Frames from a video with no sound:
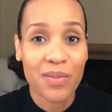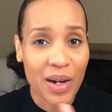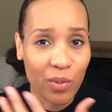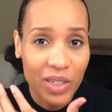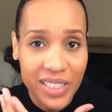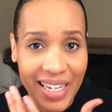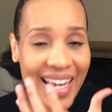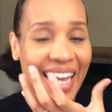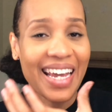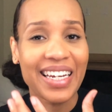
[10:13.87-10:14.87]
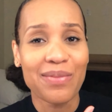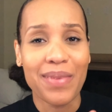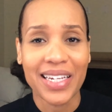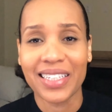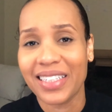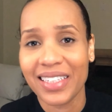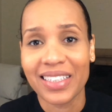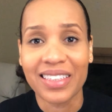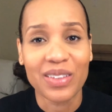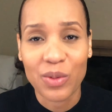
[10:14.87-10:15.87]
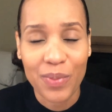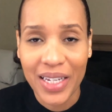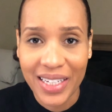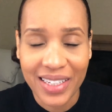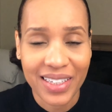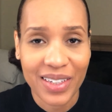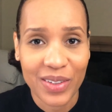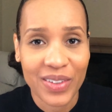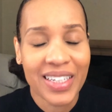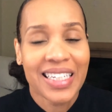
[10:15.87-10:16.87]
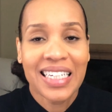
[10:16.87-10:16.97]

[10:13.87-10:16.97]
But I wish they animated it a little bit, you know,